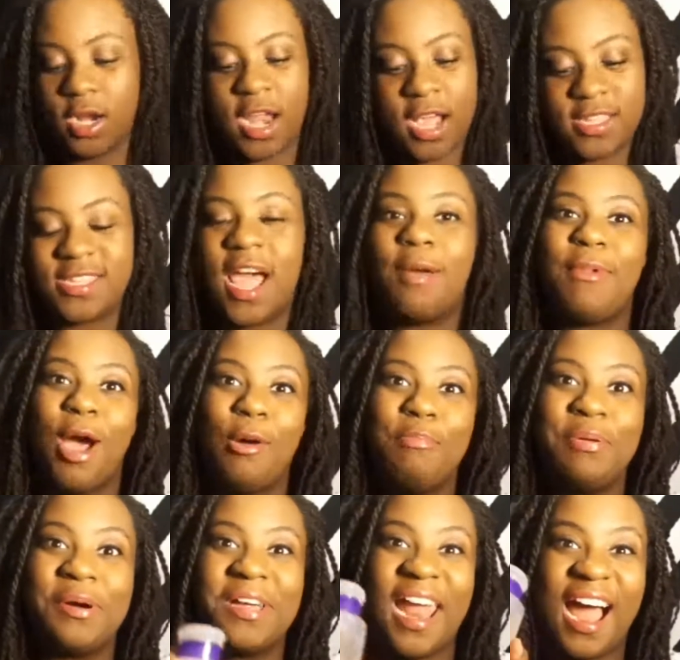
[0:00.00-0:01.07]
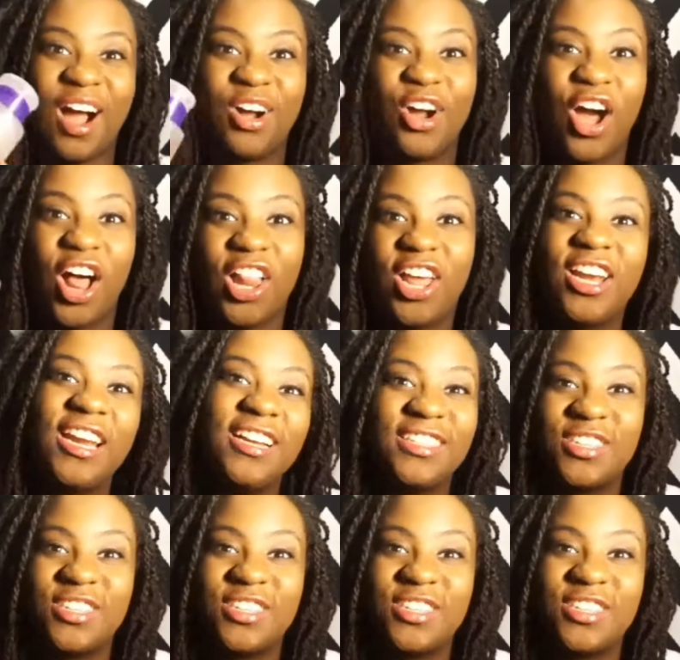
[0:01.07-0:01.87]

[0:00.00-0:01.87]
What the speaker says: Next time I'll put alcohol on it